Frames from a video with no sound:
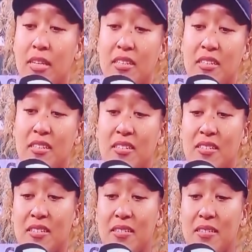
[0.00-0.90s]
it's
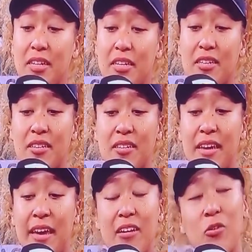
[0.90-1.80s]
like
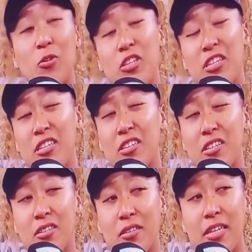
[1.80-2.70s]
heckled
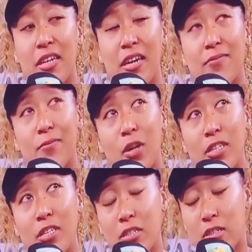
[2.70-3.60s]
here. Like I've
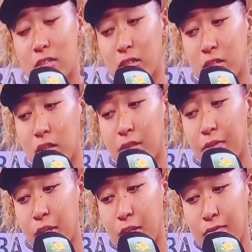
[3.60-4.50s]
watched
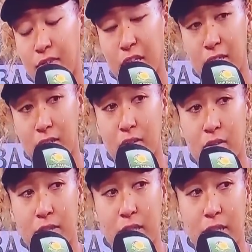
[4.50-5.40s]
a video of Venus
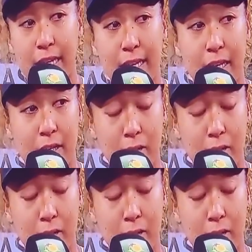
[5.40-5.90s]
and Serena getting